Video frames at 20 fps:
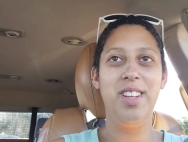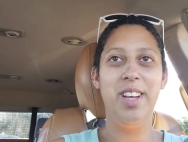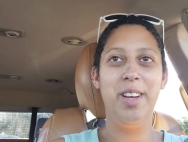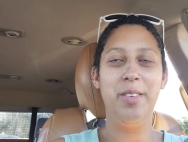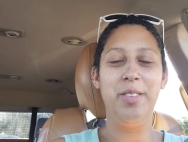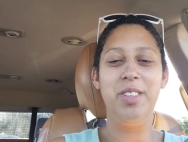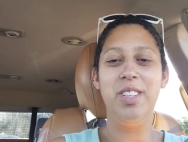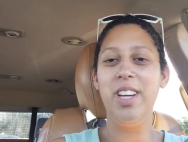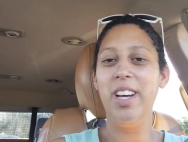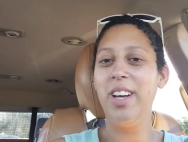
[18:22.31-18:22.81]
it
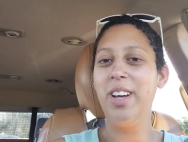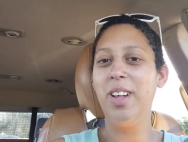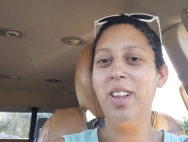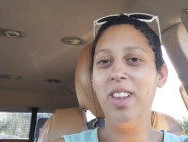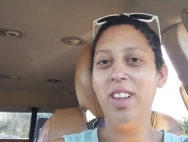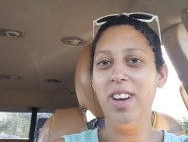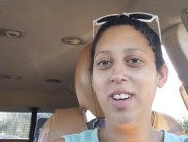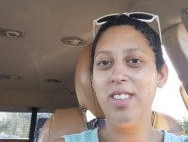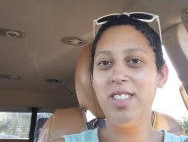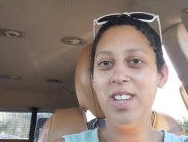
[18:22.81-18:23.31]
would take a
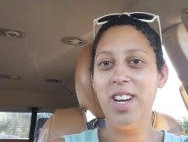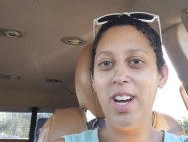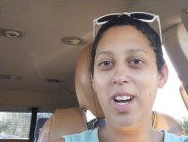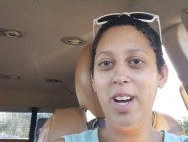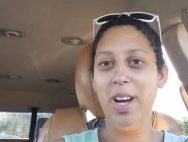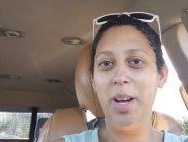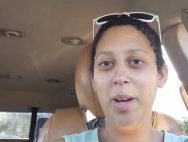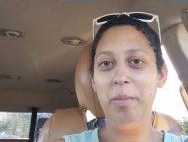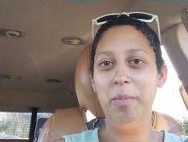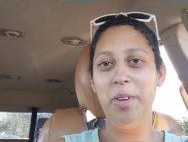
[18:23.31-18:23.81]
long
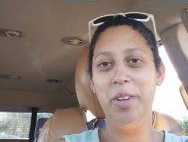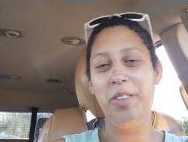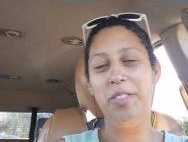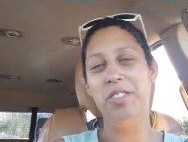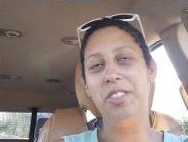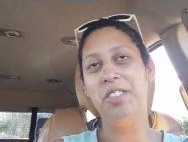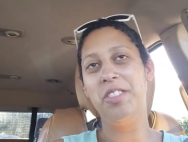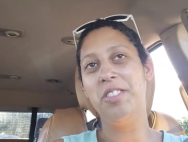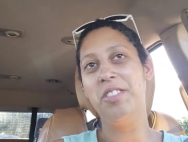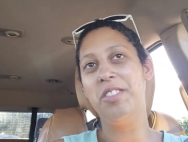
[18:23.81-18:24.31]
time, and it
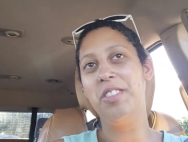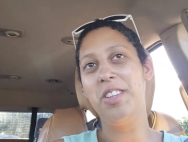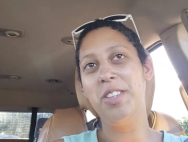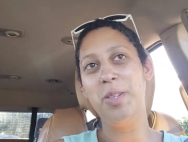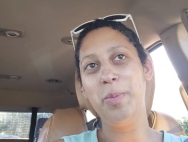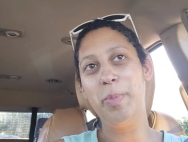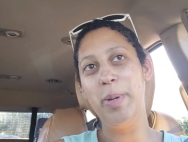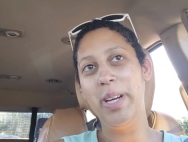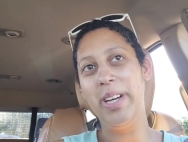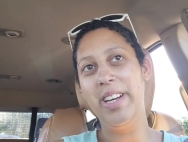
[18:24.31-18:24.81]
was just such
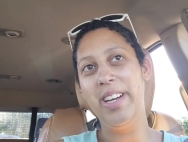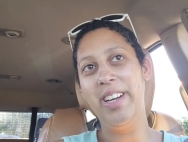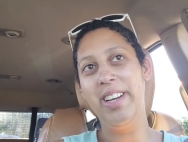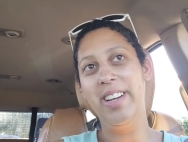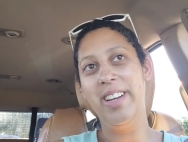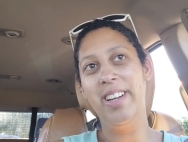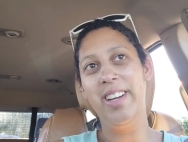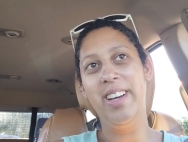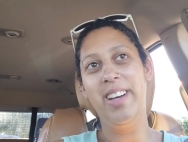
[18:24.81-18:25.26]
a pain,